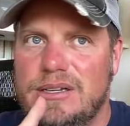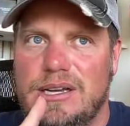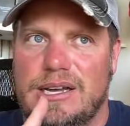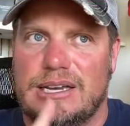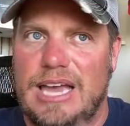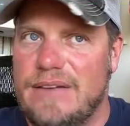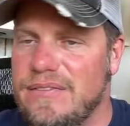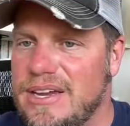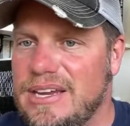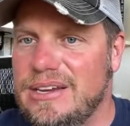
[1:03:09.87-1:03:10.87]
Uh,
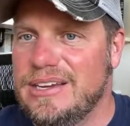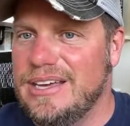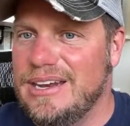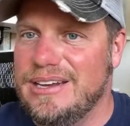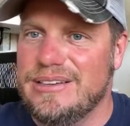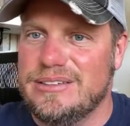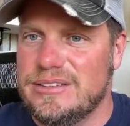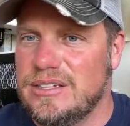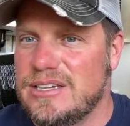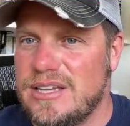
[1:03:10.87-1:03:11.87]
Cafe kind
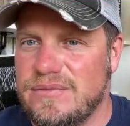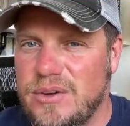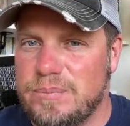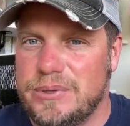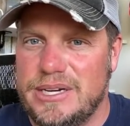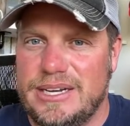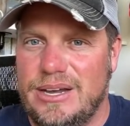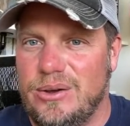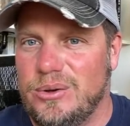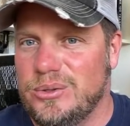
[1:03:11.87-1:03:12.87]
of does a footprint
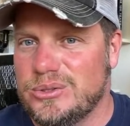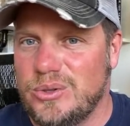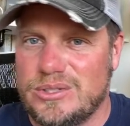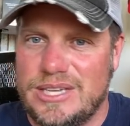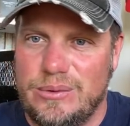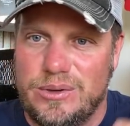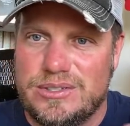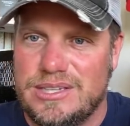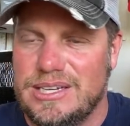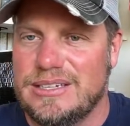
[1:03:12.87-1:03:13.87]
now, so it's kind of one of
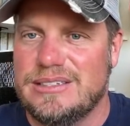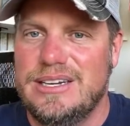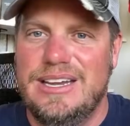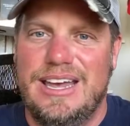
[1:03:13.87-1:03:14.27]
those things.